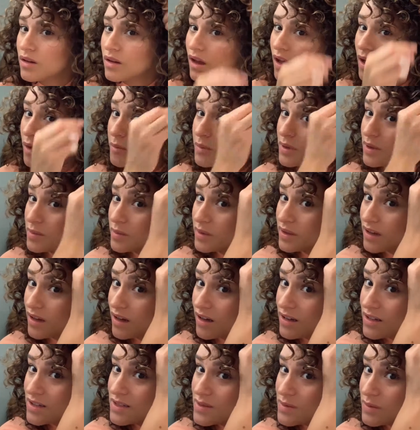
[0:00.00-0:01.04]
I'm gonna be
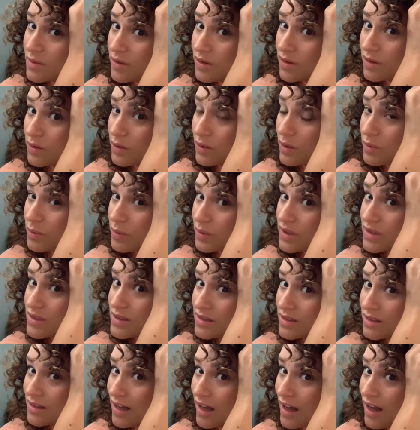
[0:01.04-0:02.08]
honest with you, I was
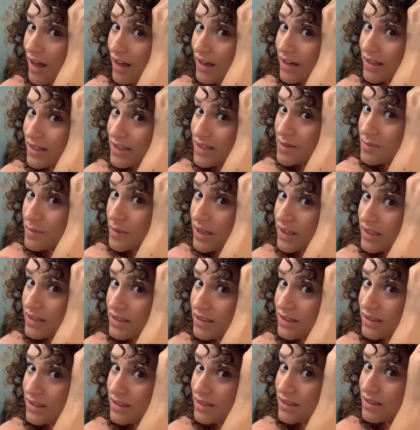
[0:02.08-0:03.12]
not
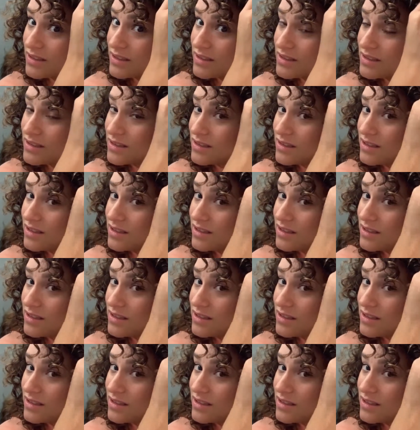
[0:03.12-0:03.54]
expecting this.